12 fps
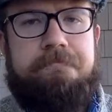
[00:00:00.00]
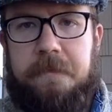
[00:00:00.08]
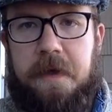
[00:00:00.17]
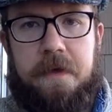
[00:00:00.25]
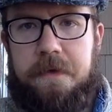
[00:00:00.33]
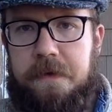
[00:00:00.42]

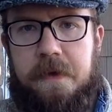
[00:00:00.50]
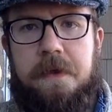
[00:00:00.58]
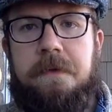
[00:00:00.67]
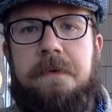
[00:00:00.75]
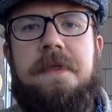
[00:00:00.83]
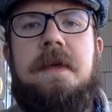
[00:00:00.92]
the
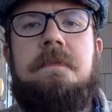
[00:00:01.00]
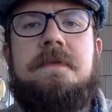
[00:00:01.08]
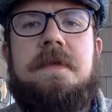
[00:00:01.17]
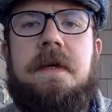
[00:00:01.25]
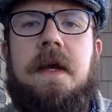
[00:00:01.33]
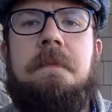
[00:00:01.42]
other
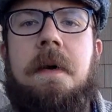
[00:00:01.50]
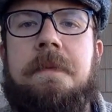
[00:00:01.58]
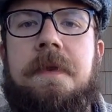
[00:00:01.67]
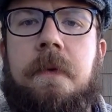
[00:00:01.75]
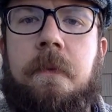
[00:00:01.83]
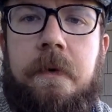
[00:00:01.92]
themes that come up
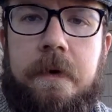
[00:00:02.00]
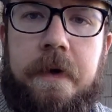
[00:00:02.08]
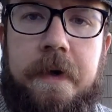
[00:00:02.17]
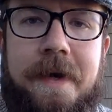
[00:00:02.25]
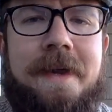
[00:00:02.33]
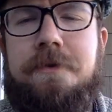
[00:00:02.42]
in their
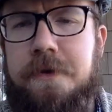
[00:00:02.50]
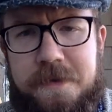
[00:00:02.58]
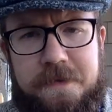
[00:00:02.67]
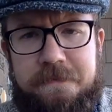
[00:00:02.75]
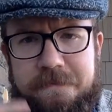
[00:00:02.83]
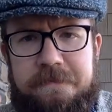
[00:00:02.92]
work, not
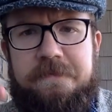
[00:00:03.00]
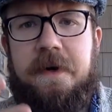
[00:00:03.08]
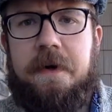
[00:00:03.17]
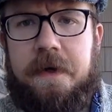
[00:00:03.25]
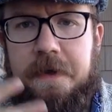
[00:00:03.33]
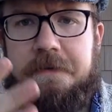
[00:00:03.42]
just
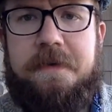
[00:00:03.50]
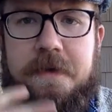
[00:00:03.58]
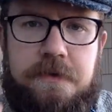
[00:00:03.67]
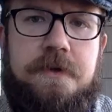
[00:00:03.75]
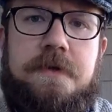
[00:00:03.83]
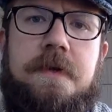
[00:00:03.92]
fairy and elves,
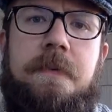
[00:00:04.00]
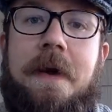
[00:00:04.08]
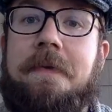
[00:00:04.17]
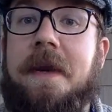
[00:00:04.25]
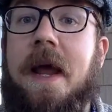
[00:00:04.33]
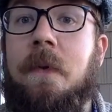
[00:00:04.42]
that's just the
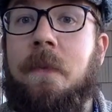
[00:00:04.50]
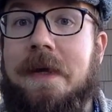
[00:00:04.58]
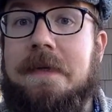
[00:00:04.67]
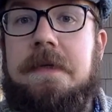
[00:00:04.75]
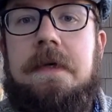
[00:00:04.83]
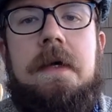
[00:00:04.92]
route that I
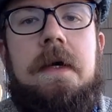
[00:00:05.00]
went.